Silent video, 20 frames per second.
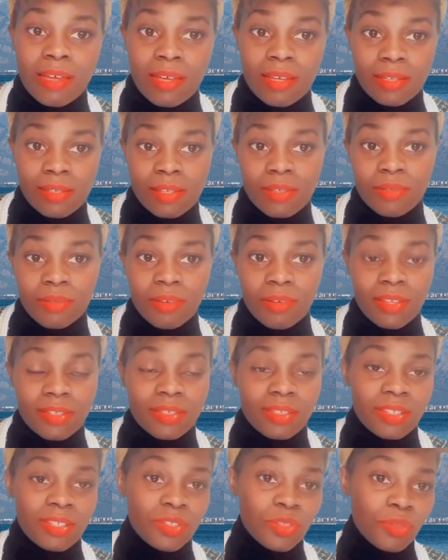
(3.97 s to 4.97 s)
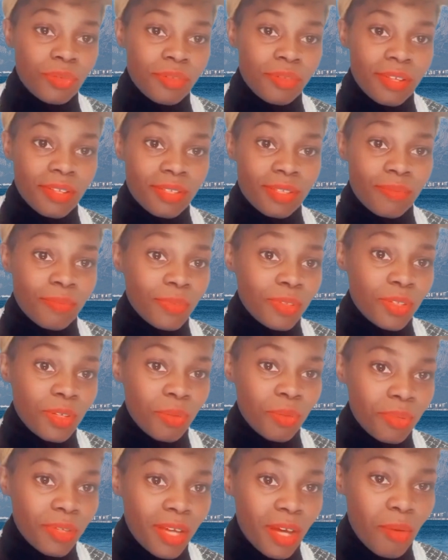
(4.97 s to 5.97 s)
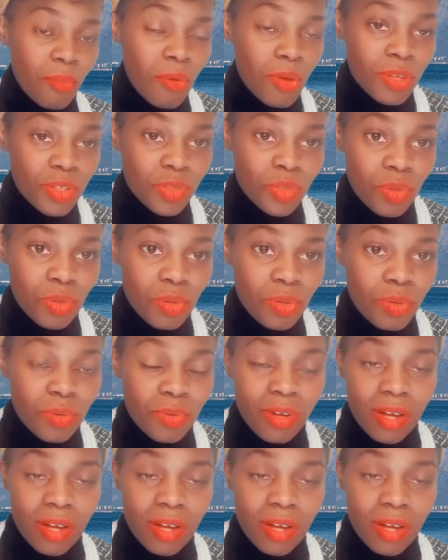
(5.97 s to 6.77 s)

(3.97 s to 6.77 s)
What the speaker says: Yes, so guys, in today's video we are going to look